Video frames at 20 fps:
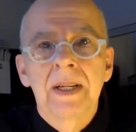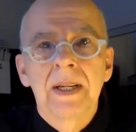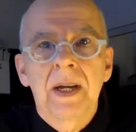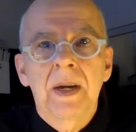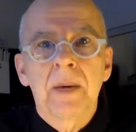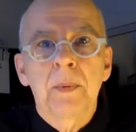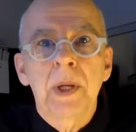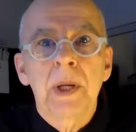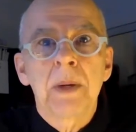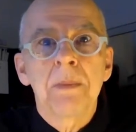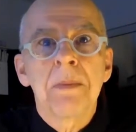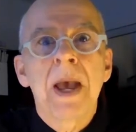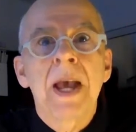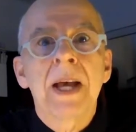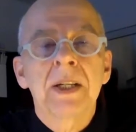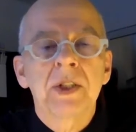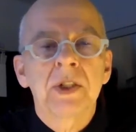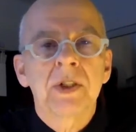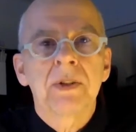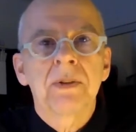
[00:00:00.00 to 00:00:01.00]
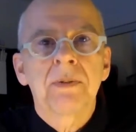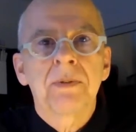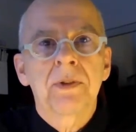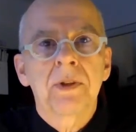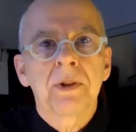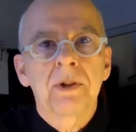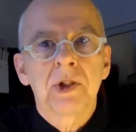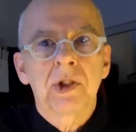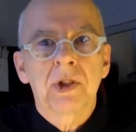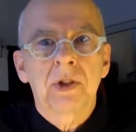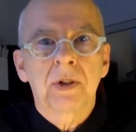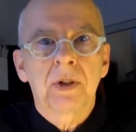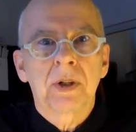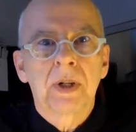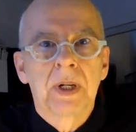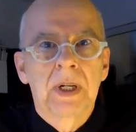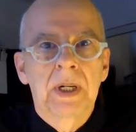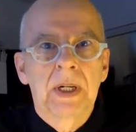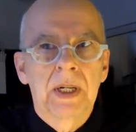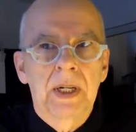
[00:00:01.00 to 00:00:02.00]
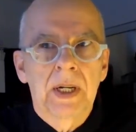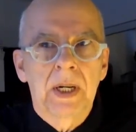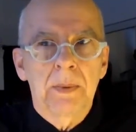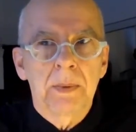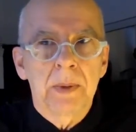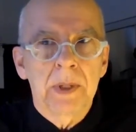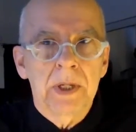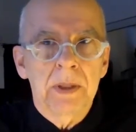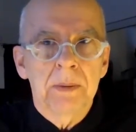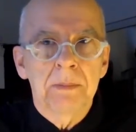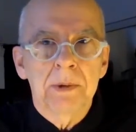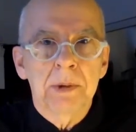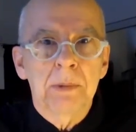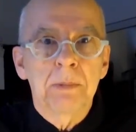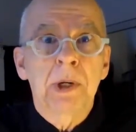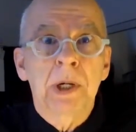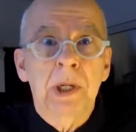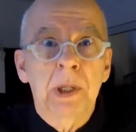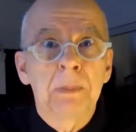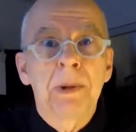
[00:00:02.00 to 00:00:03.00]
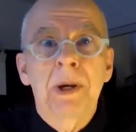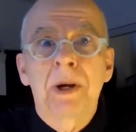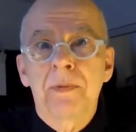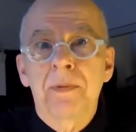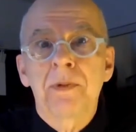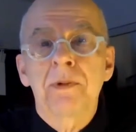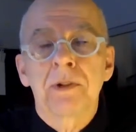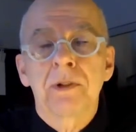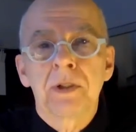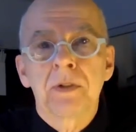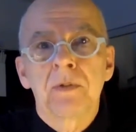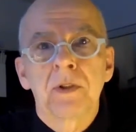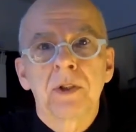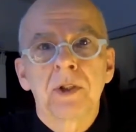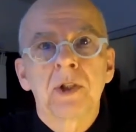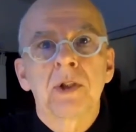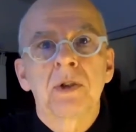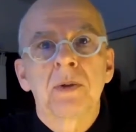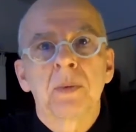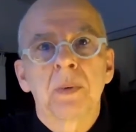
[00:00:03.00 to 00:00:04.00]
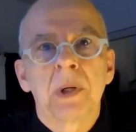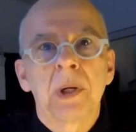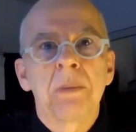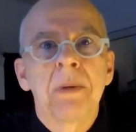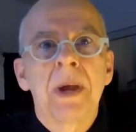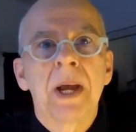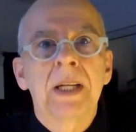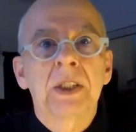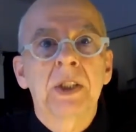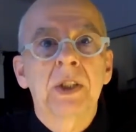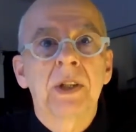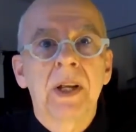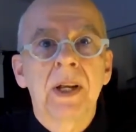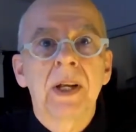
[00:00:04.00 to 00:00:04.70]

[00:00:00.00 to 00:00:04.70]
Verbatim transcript: how we imagine the future, how we come to bring about those futures we imagine,